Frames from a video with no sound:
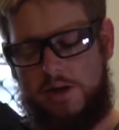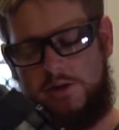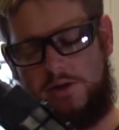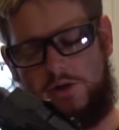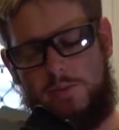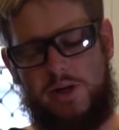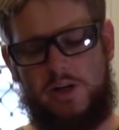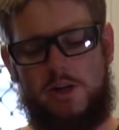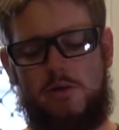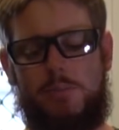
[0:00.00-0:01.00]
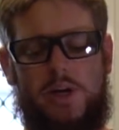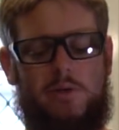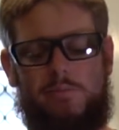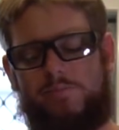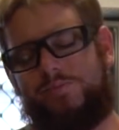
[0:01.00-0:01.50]
It's not too big a deal,
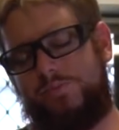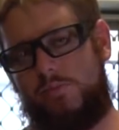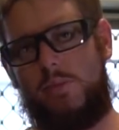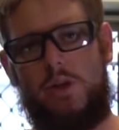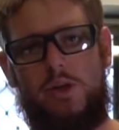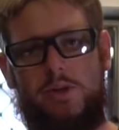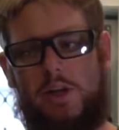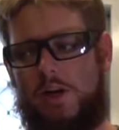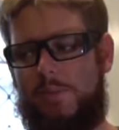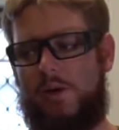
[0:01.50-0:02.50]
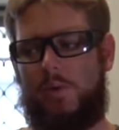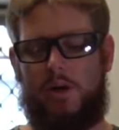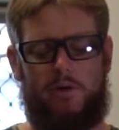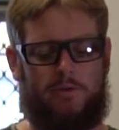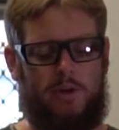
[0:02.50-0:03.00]
but just there to be
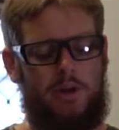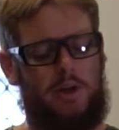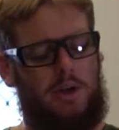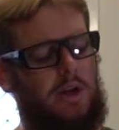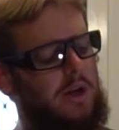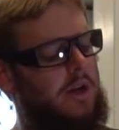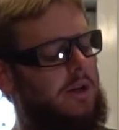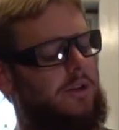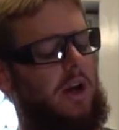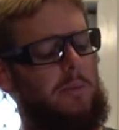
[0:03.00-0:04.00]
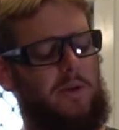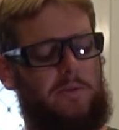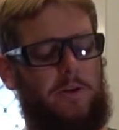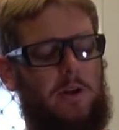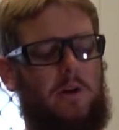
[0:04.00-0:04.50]
aware of. So
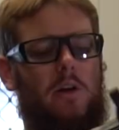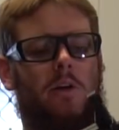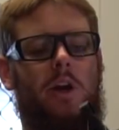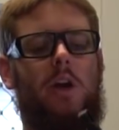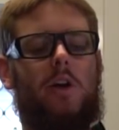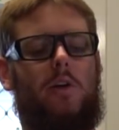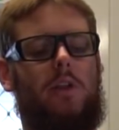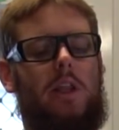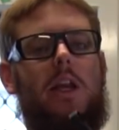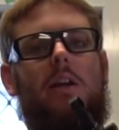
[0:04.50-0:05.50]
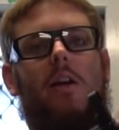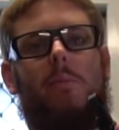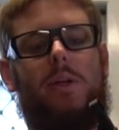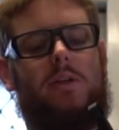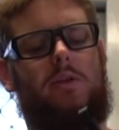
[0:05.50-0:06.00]
moving further along, on the
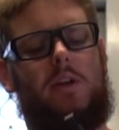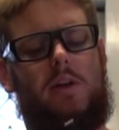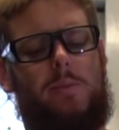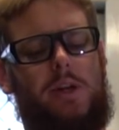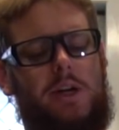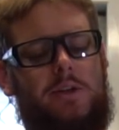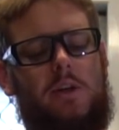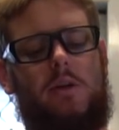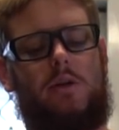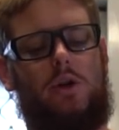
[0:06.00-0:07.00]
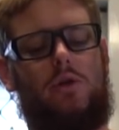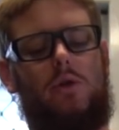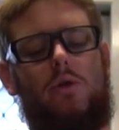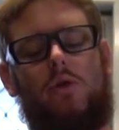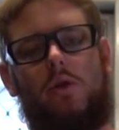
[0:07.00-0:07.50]
business end of the blaster, you
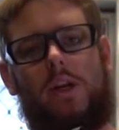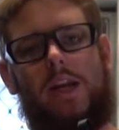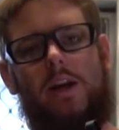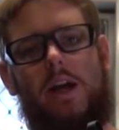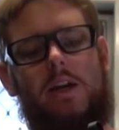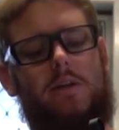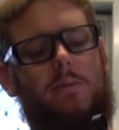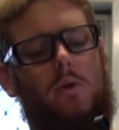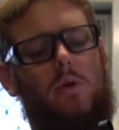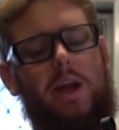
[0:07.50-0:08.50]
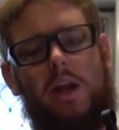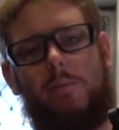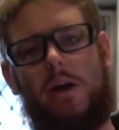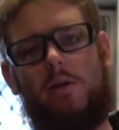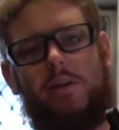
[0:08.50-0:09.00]
do get a small
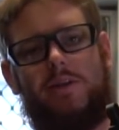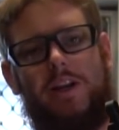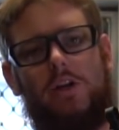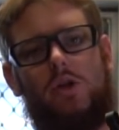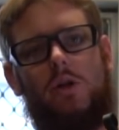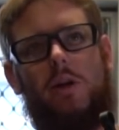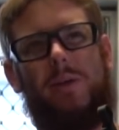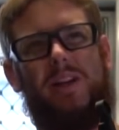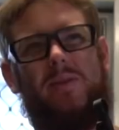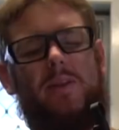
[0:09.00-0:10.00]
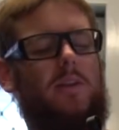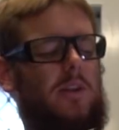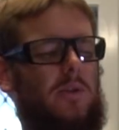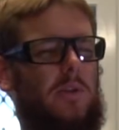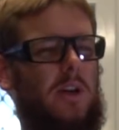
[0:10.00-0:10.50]
outer barrel extension, I believe it's
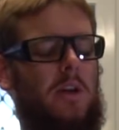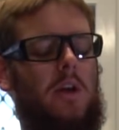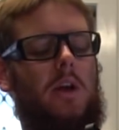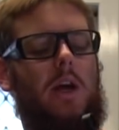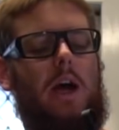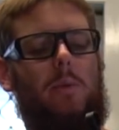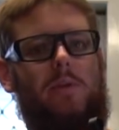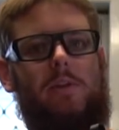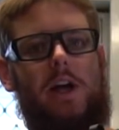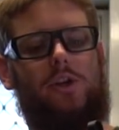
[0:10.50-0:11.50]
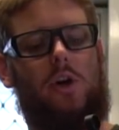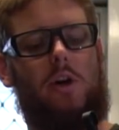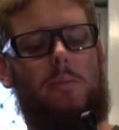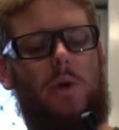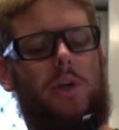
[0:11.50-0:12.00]
silver, uh, with a flash
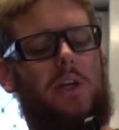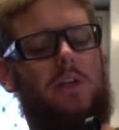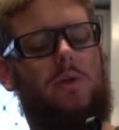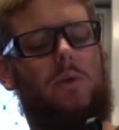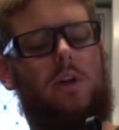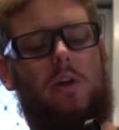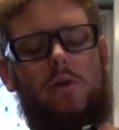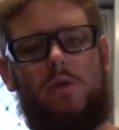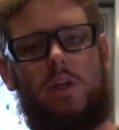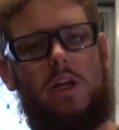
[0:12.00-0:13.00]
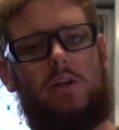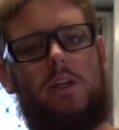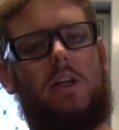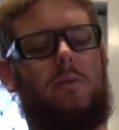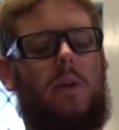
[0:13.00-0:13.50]
hider molded into it that goes on the end
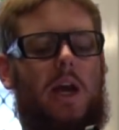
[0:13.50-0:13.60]
here.